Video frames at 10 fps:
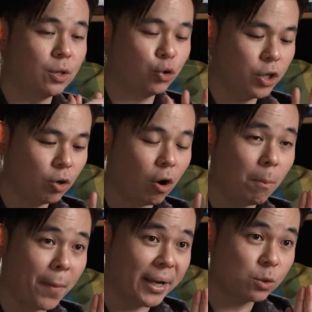3
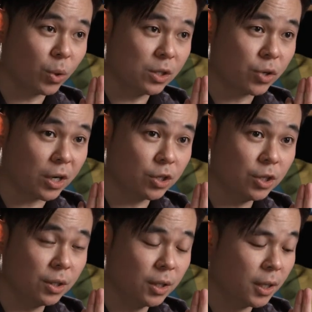combine as one structure,
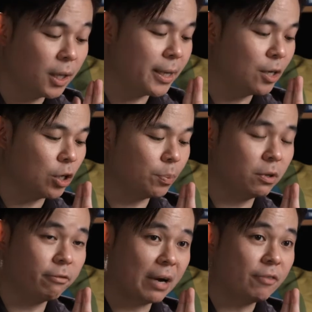then chapter
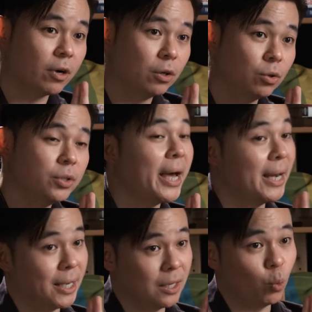5 alone
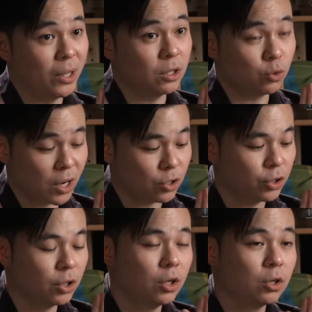another one structure.
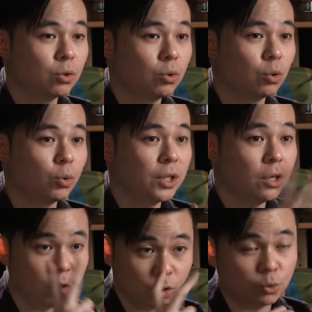So total
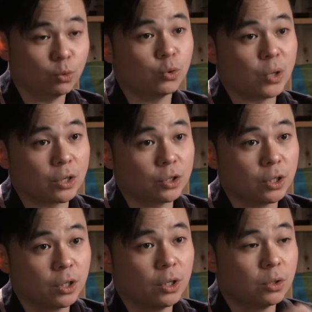got 2 structure.
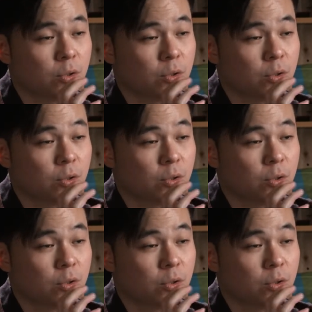So